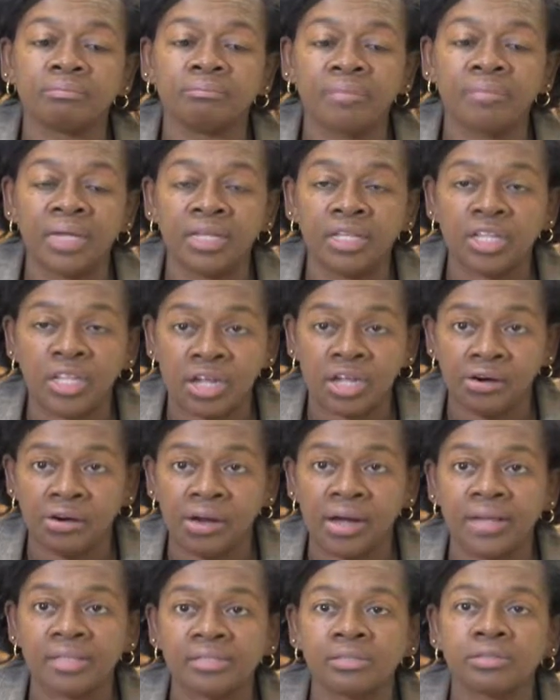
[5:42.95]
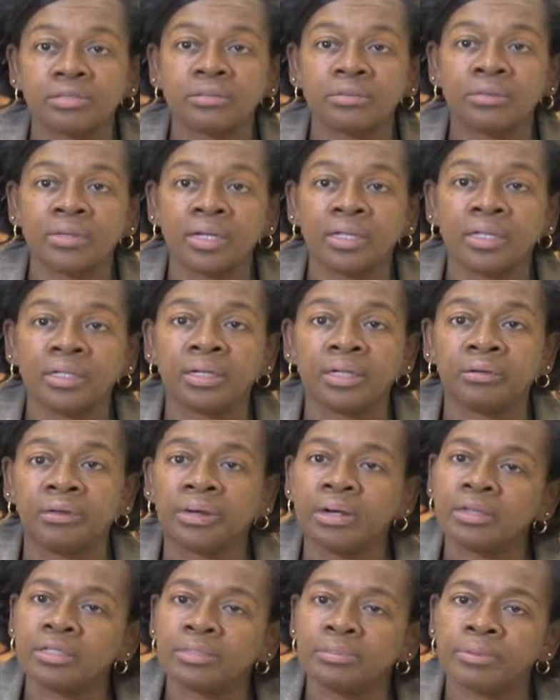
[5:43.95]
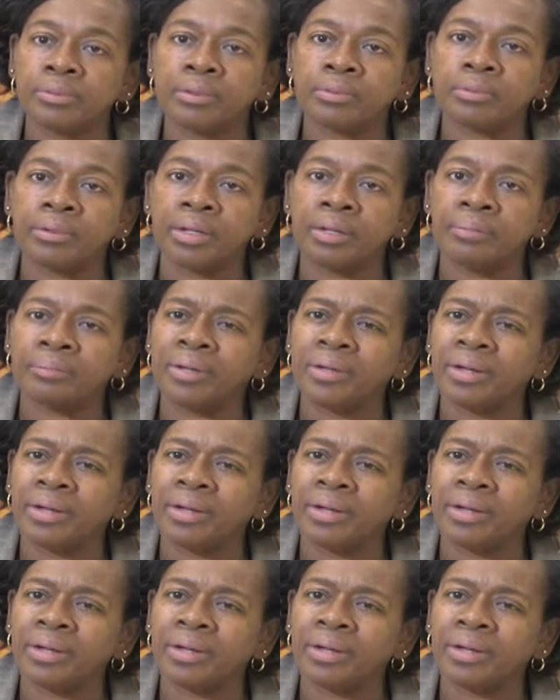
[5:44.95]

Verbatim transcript: McNair High School Culinary Arts Program.